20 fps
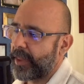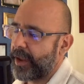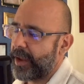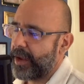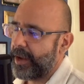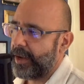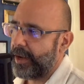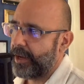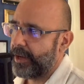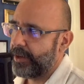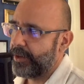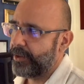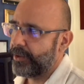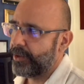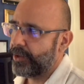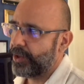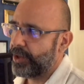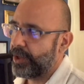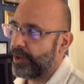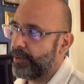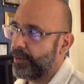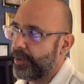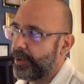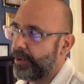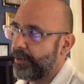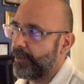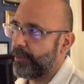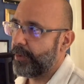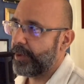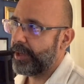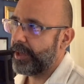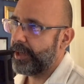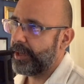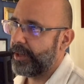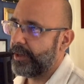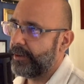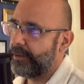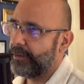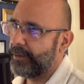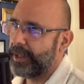and she would have
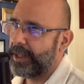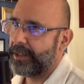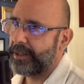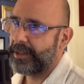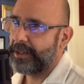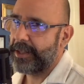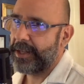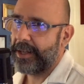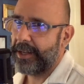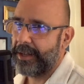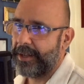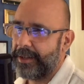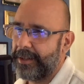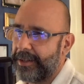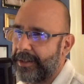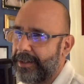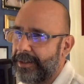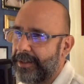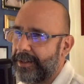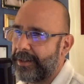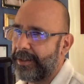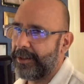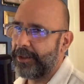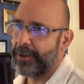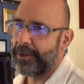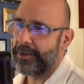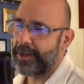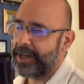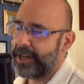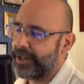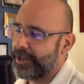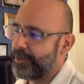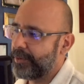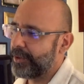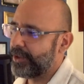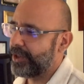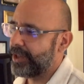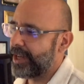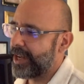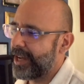been, let's say, underage when
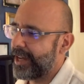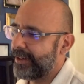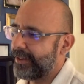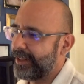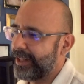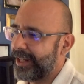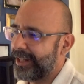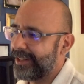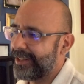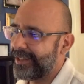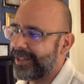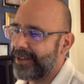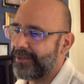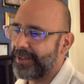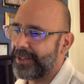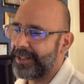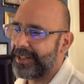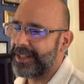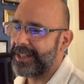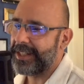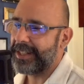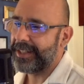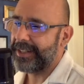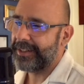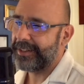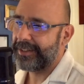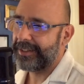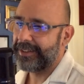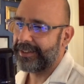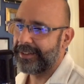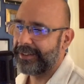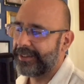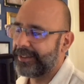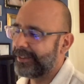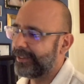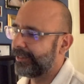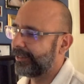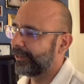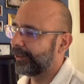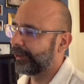she had her, like 17.
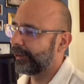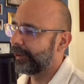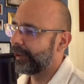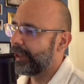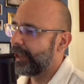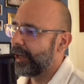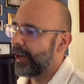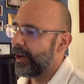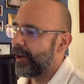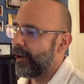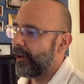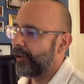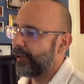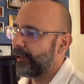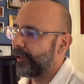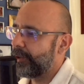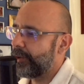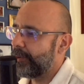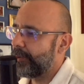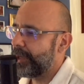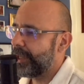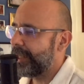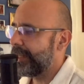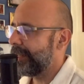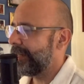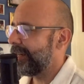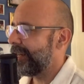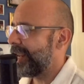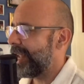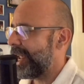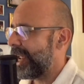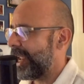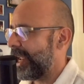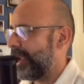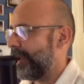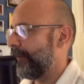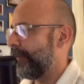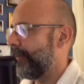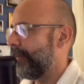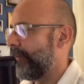So we need a
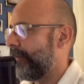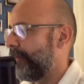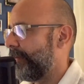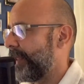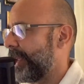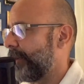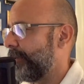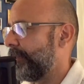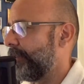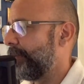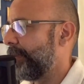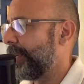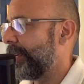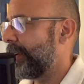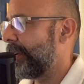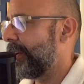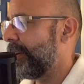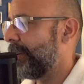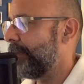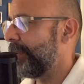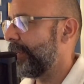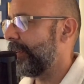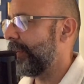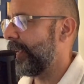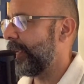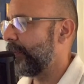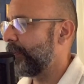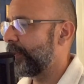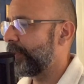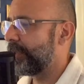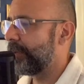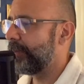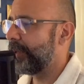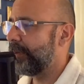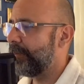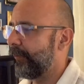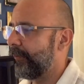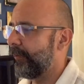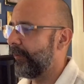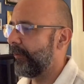name that would have been a common name for
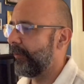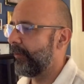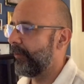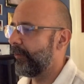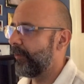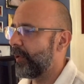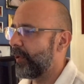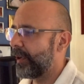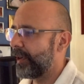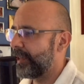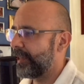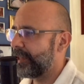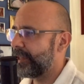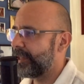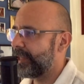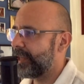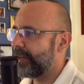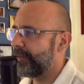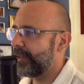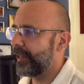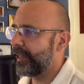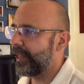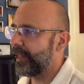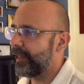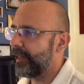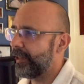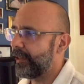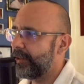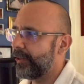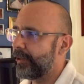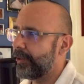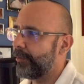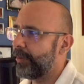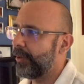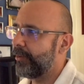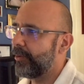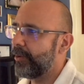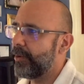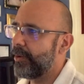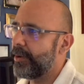somebody born 17 years
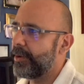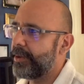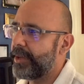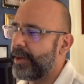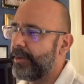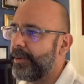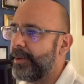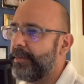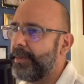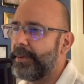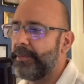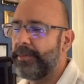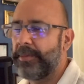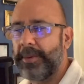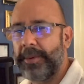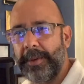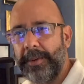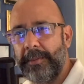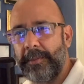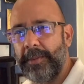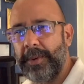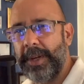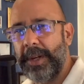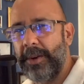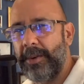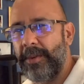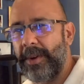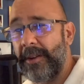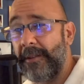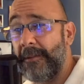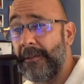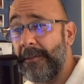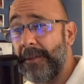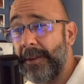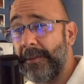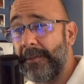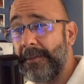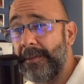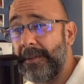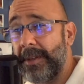before. So that would have been putting her around
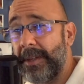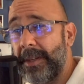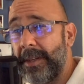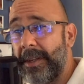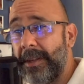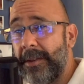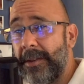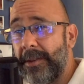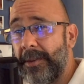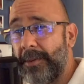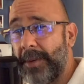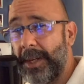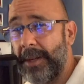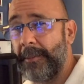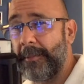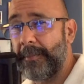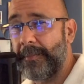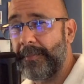53